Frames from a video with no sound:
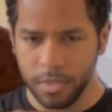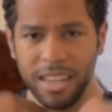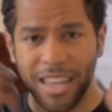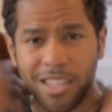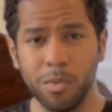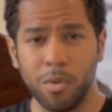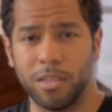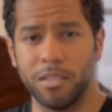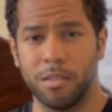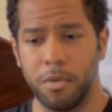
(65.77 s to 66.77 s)
yes, we want
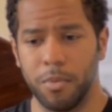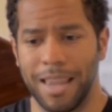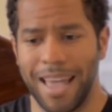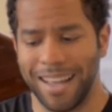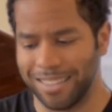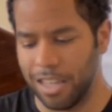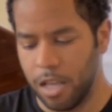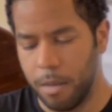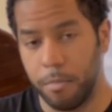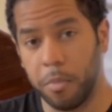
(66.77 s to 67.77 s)
this to be relaxed,
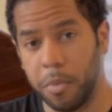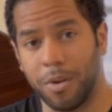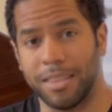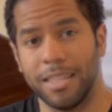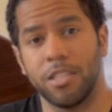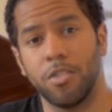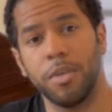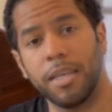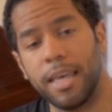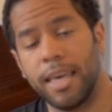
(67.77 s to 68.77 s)
but we want this to
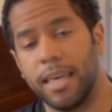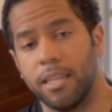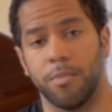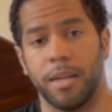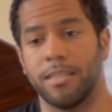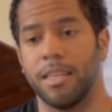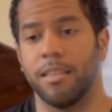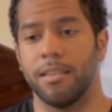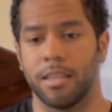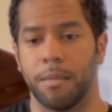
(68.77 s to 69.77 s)
engage. And when I say
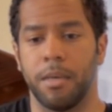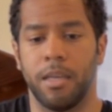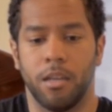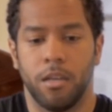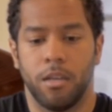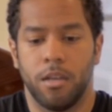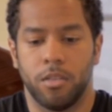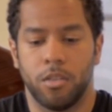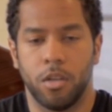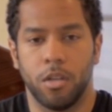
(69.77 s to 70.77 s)
this, I mean
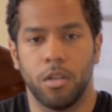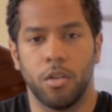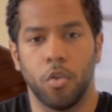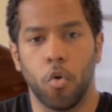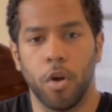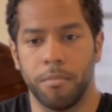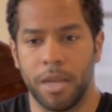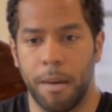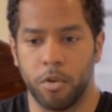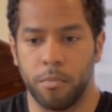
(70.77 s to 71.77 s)
the lower
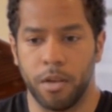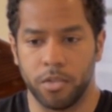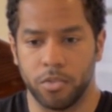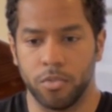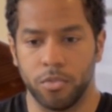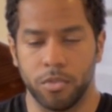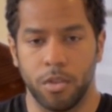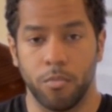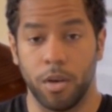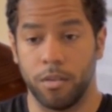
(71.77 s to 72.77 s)
abdominal muscles,
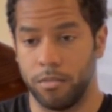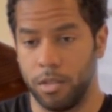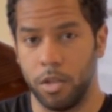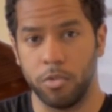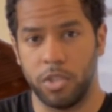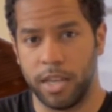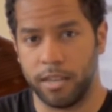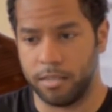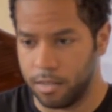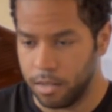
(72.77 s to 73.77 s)
well, low
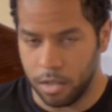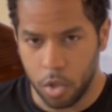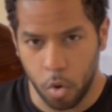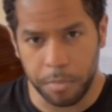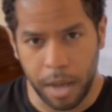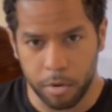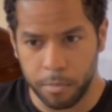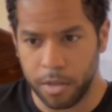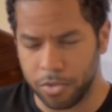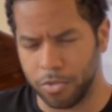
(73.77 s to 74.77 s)
chest, low abdominal
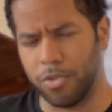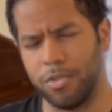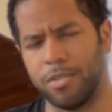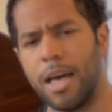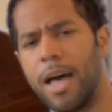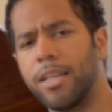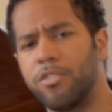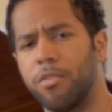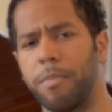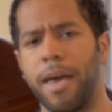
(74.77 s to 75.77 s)
muscles, your sides,
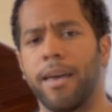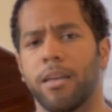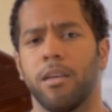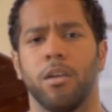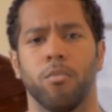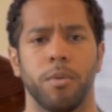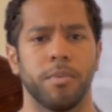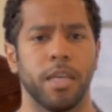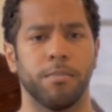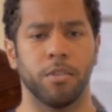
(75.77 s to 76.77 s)
your back,
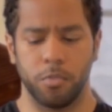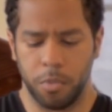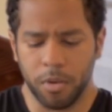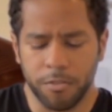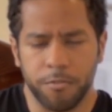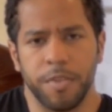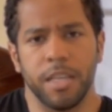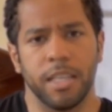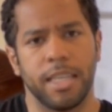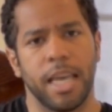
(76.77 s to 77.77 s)
ribcage muscles. We want to
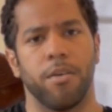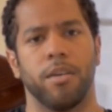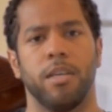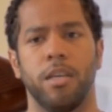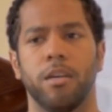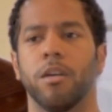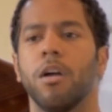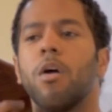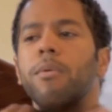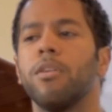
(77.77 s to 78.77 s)
feel it down here.
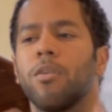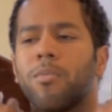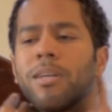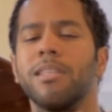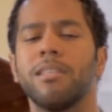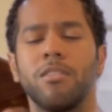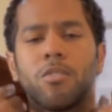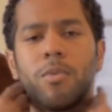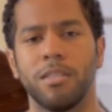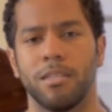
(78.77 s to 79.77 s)
We don't want this to
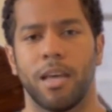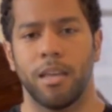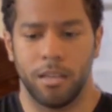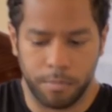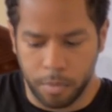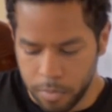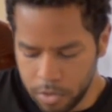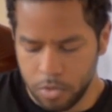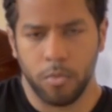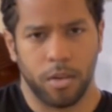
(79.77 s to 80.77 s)
squeeze and tighten up, but we
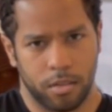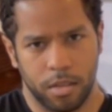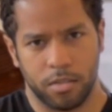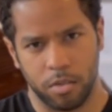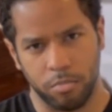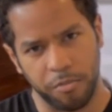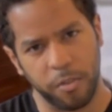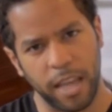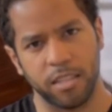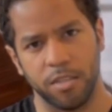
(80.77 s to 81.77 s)
do want this to
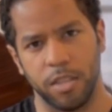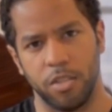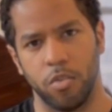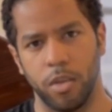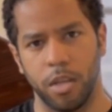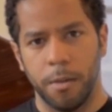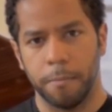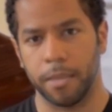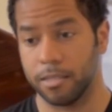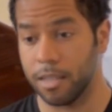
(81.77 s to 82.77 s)
reflexively do it.
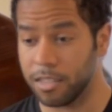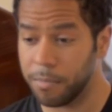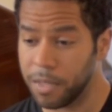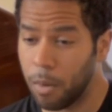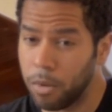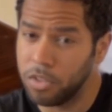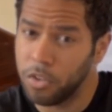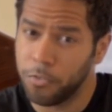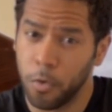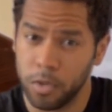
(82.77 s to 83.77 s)
It's not something I want you to
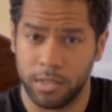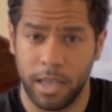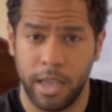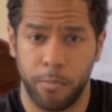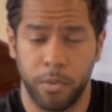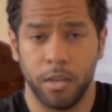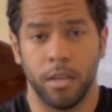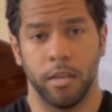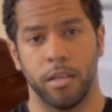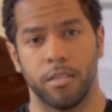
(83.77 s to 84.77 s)
force to happen.
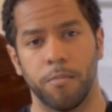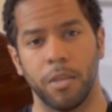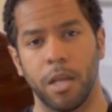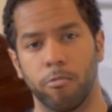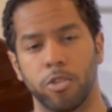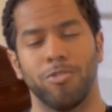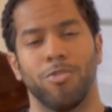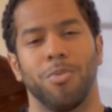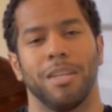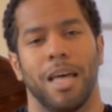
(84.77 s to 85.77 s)
It's something I want you
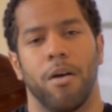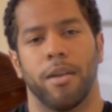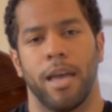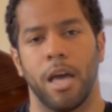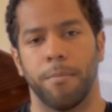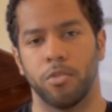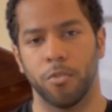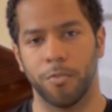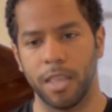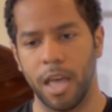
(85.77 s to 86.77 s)
to allow to happen. So
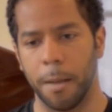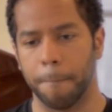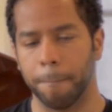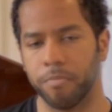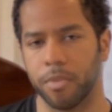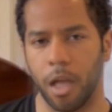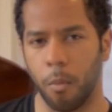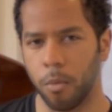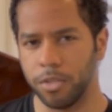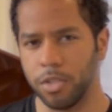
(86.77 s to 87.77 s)
for that, I
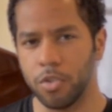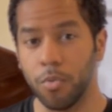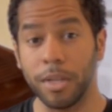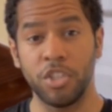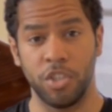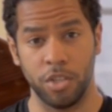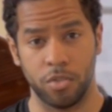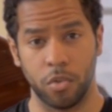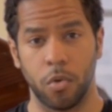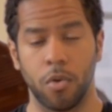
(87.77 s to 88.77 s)
want you to do a
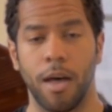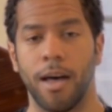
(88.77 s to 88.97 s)
gentle